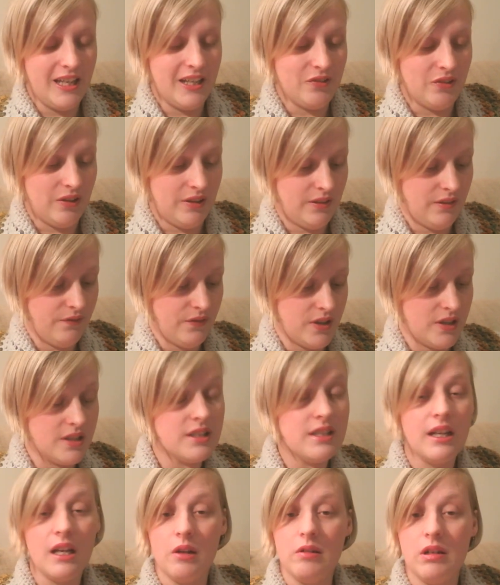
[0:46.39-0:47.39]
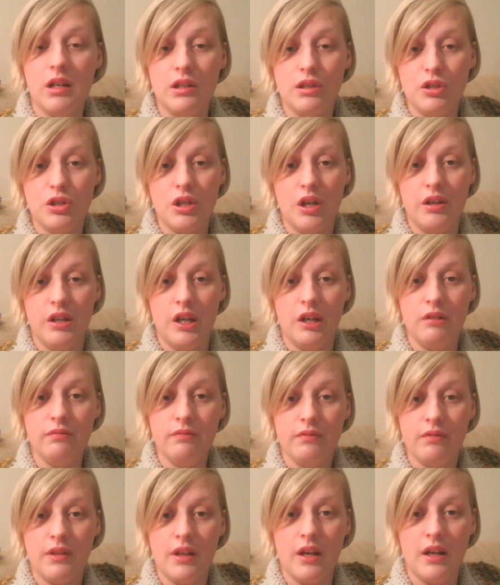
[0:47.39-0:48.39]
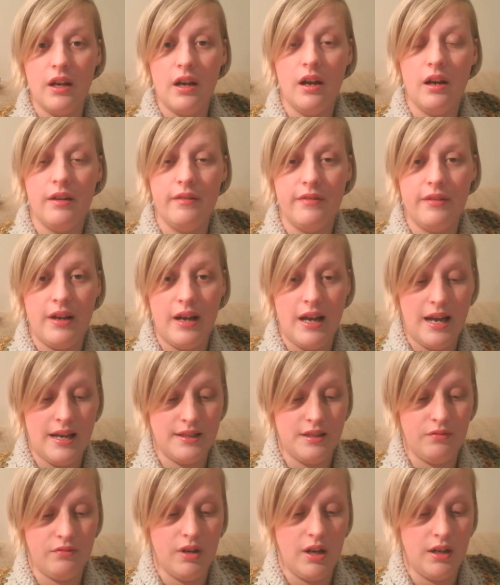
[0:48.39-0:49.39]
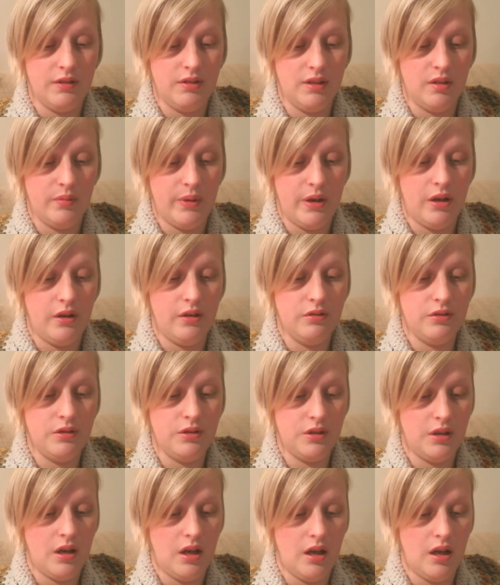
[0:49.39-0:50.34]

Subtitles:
Right. First thing I would like to show you that has arrived in the post